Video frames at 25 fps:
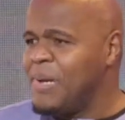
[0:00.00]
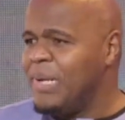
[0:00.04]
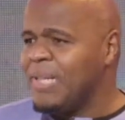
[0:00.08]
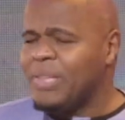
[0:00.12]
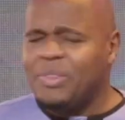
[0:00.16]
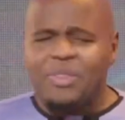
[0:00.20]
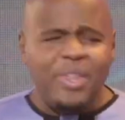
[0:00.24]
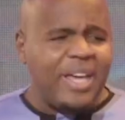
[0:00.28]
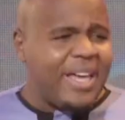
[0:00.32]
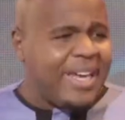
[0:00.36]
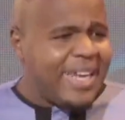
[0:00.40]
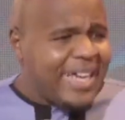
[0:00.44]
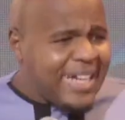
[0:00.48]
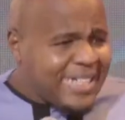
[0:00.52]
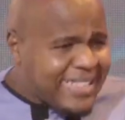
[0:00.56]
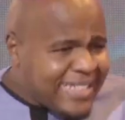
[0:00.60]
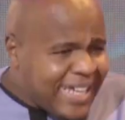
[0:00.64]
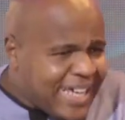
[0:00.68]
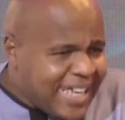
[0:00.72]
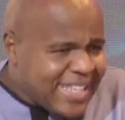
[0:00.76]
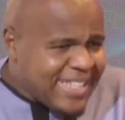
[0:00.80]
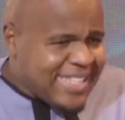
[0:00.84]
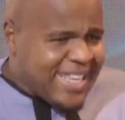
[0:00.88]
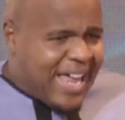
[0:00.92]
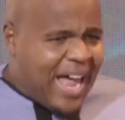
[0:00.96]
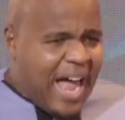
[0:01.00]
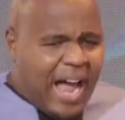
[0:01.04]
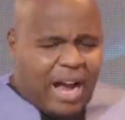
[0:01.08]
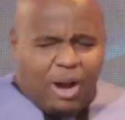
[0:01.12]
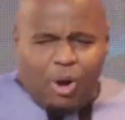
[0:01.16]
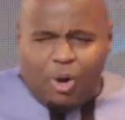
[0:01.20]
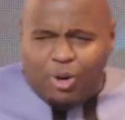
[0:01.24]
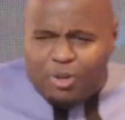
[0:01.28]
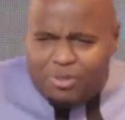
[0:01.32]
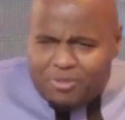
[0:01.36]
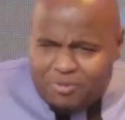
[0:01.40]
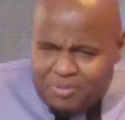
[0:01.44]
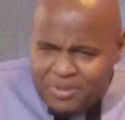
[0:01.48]
The letters are
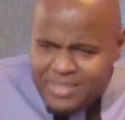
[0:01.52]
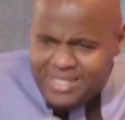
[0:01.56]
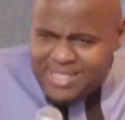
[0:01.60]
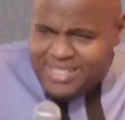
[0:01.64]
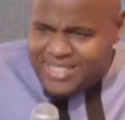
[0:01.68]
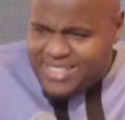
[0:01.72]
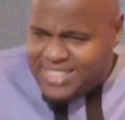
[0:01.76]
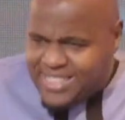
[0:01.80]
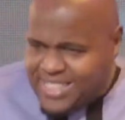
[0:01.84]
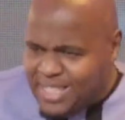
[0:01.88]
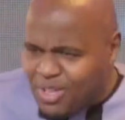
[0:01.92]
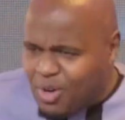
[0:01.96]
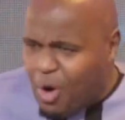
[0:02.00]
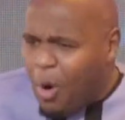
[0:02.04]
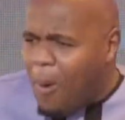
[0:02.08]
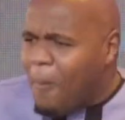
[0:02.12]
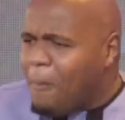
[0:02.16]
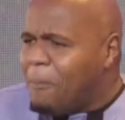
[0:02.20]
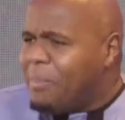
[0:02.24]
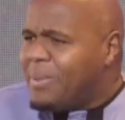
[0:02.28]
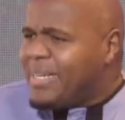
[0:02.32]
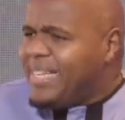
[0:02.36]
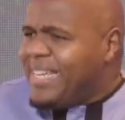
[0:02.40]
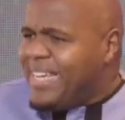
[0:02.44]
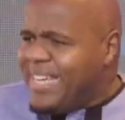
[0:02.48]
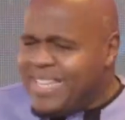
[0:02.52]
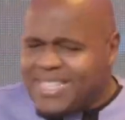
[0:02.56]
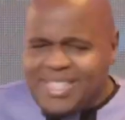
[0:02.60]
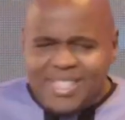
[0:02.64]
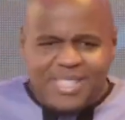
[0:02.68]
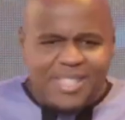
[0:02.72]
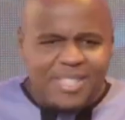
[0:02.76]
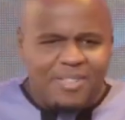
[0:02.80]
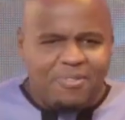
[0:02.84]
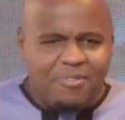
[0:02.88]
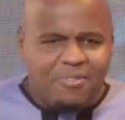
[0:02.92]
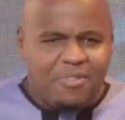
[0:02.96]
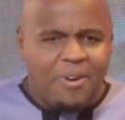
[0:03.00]
convincing,
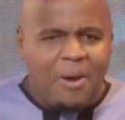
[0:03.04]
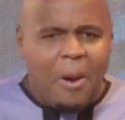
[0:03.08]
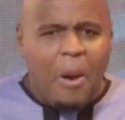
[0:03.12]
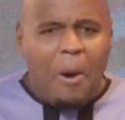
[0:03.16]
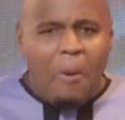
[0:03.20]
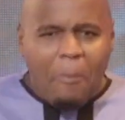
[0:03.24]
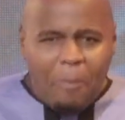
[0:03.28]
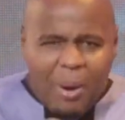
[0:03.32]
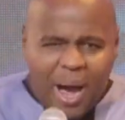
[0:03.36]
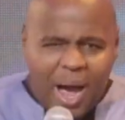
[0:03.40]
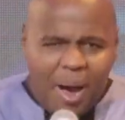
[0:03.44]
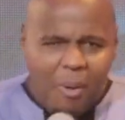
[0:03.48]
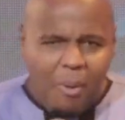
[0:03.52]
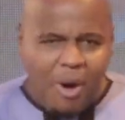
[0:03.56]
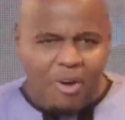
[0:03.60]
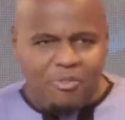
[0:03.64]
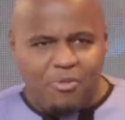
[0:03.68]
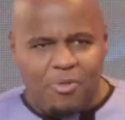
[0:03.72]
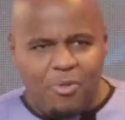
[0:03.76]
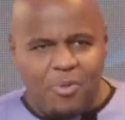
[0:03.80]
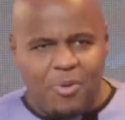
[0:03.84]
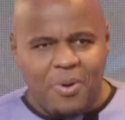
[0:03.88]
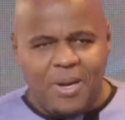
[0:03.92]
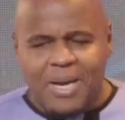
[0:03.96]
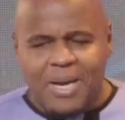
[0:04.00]
comprehensive, powerful.